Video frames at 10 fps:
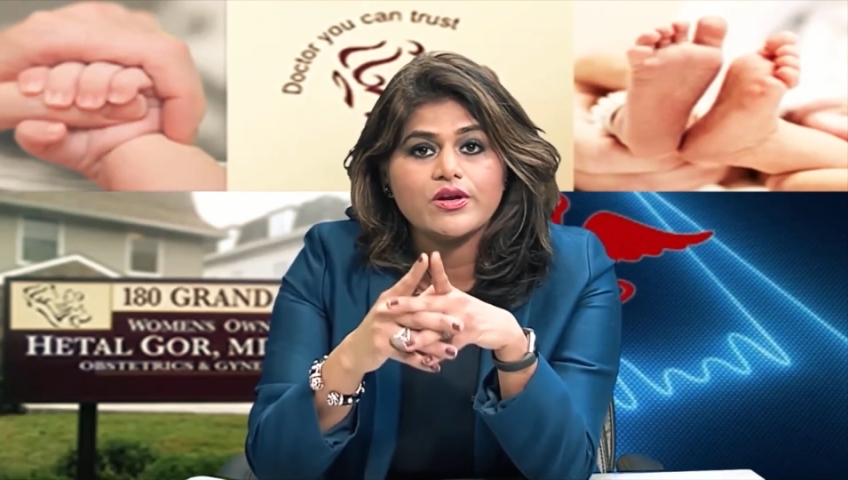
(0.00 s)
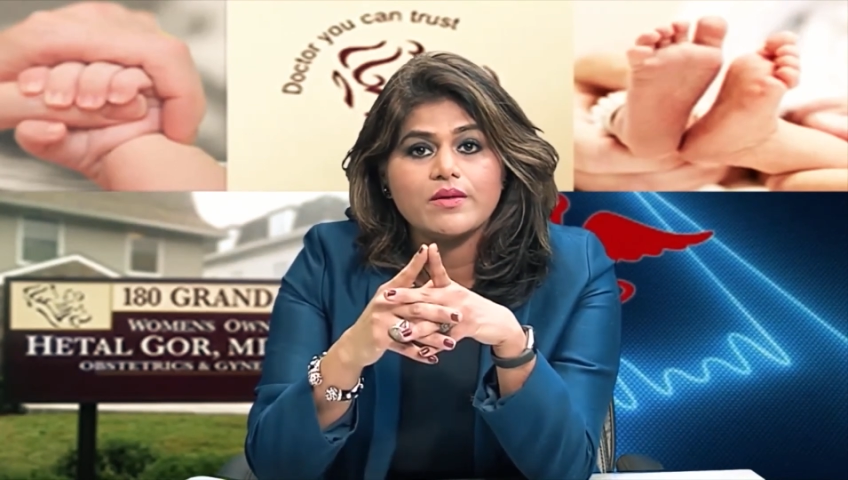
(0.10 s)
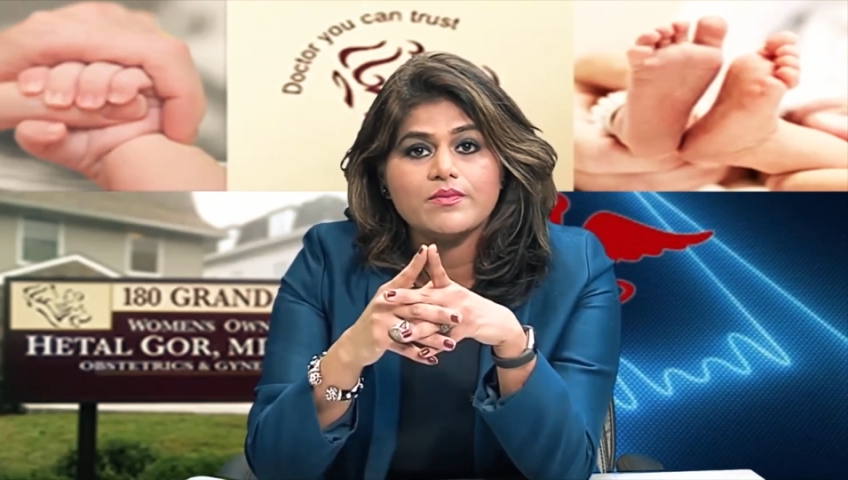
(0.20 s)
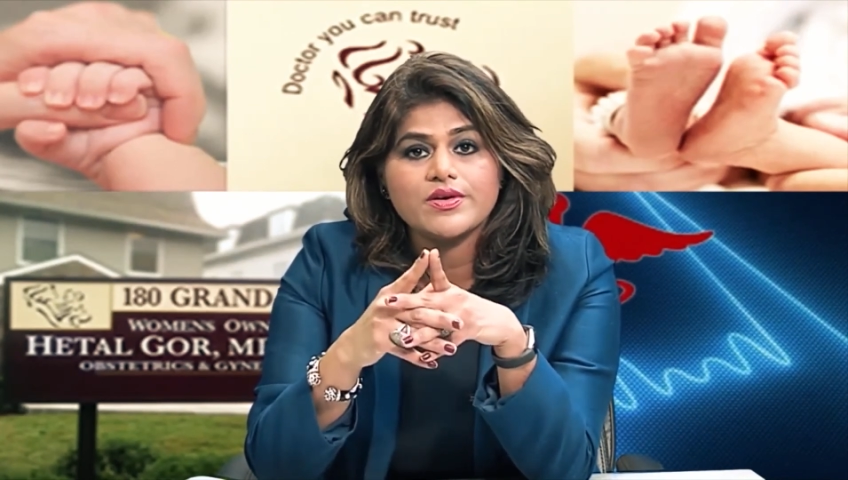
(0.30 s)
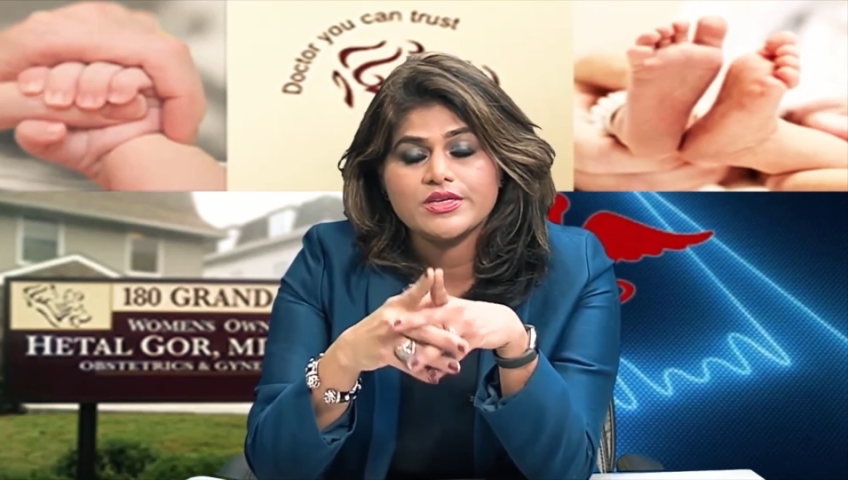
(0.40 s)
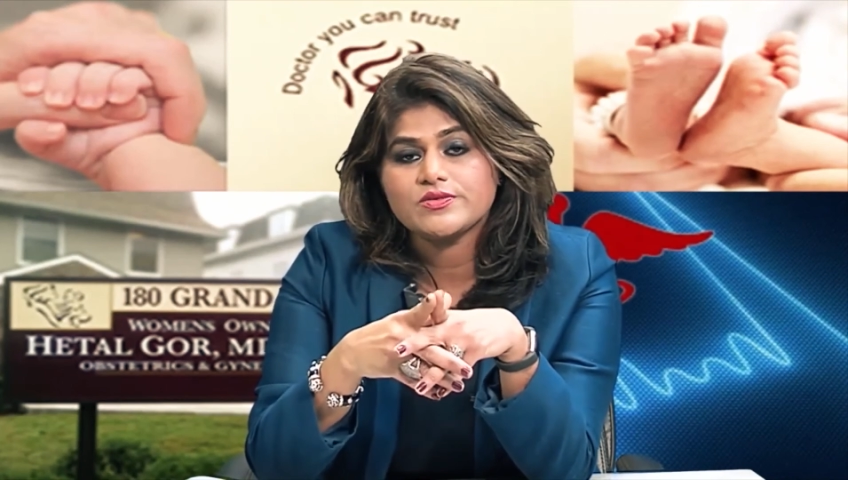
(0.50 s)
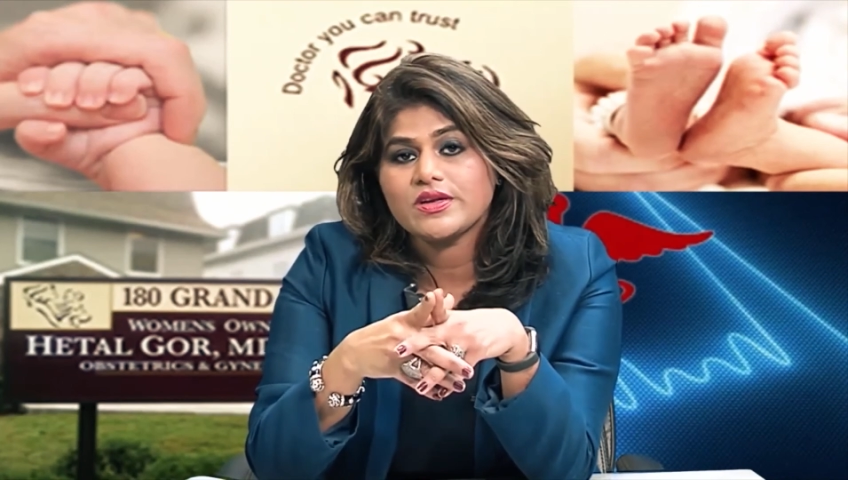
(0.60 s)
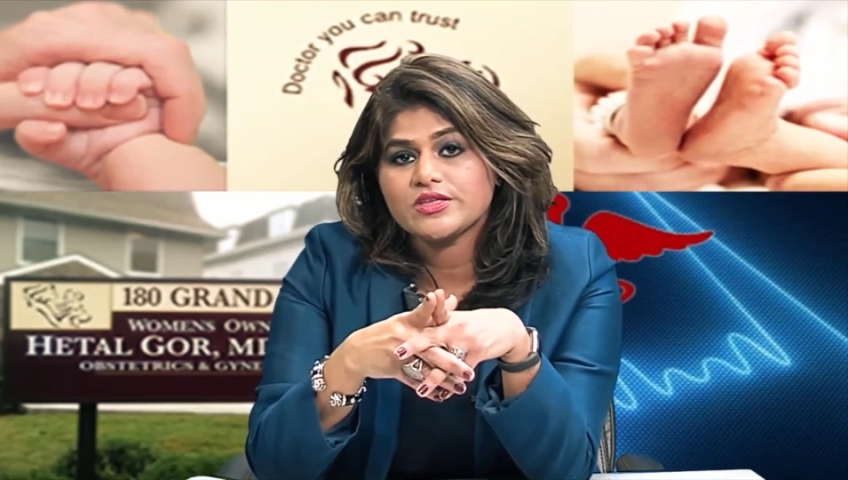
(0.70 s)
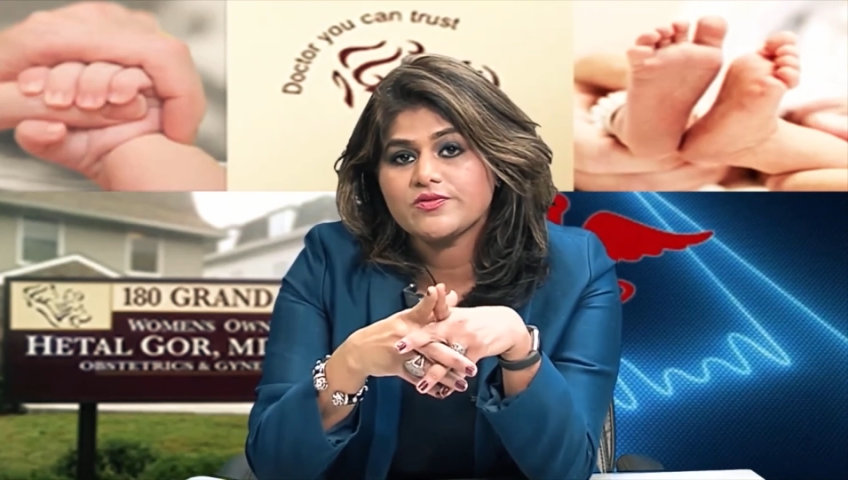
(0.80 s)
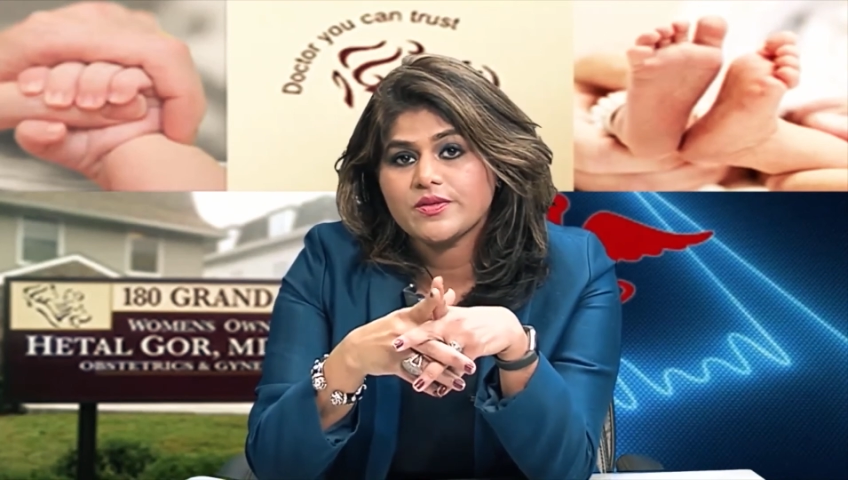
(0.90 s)
number as well
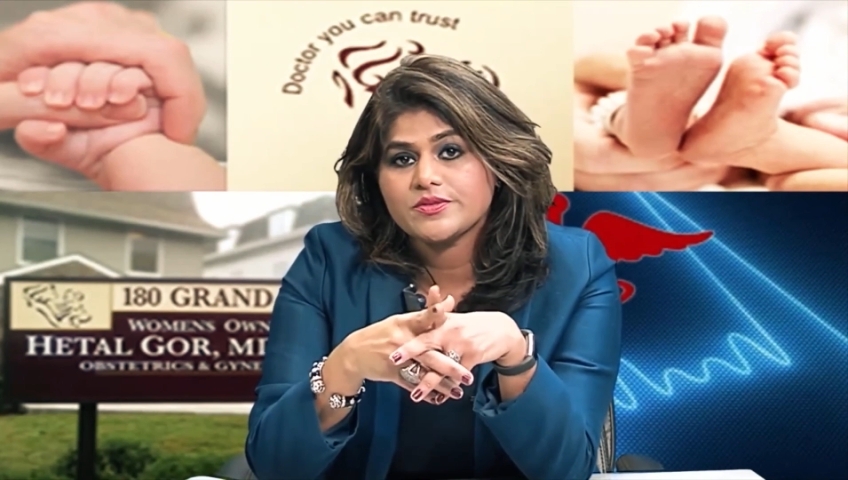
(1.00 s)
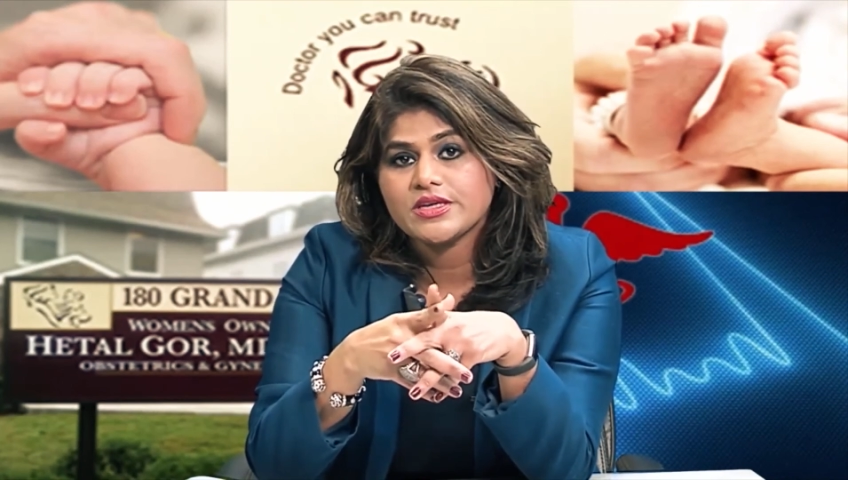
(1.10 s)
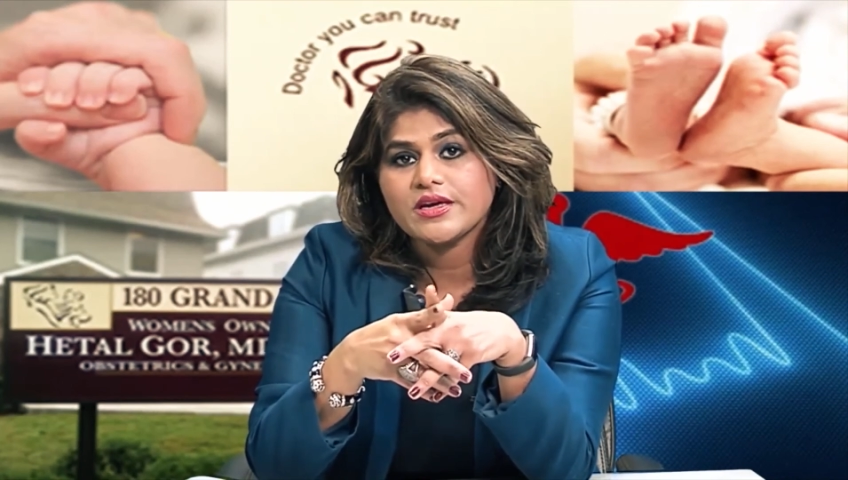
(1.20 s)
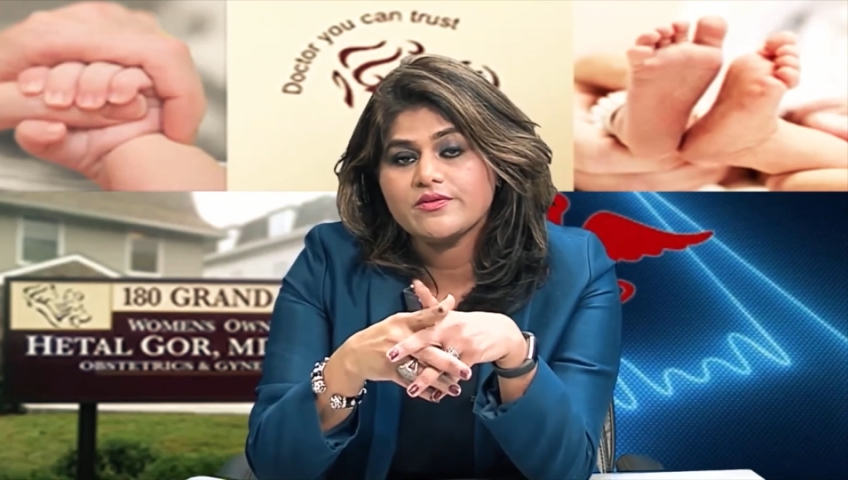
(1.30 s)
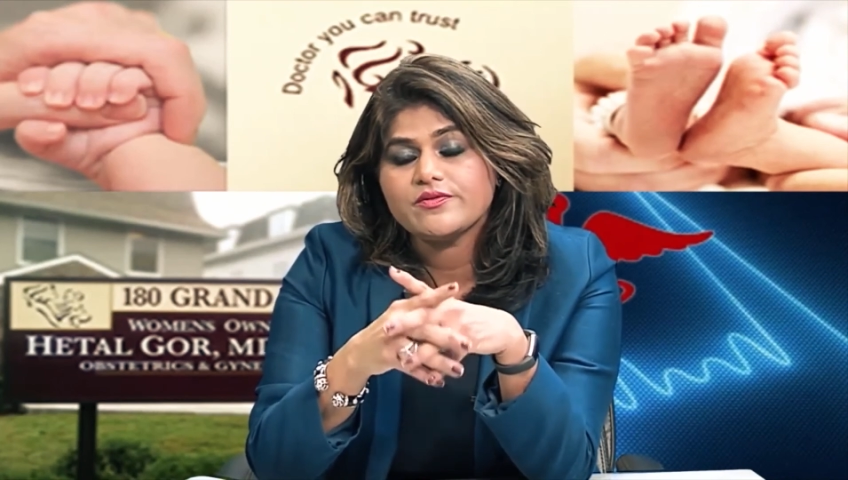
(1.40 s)
as website,